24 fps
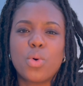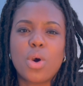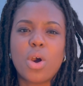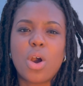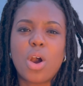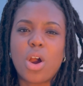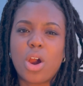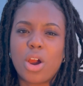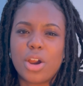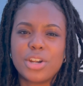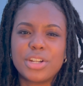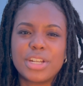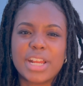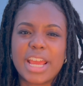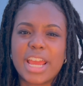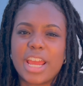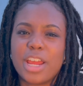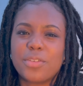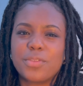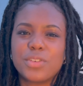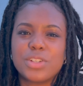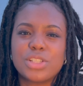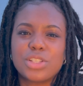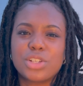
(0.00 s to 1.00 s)
hard at
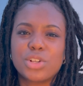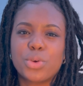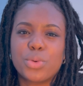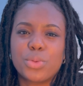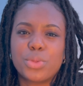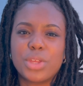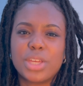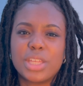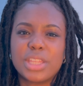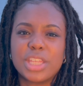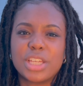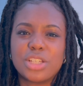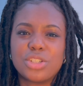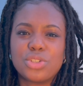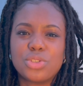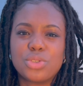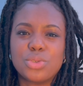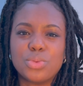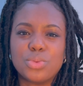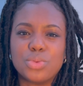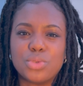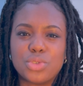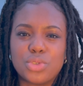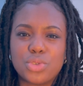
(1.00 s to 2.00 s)
every single thing that
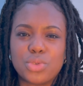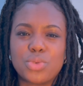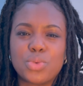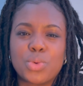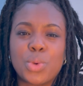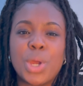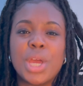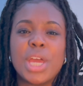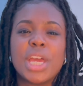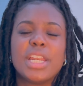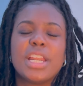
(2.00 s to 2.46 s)
you do,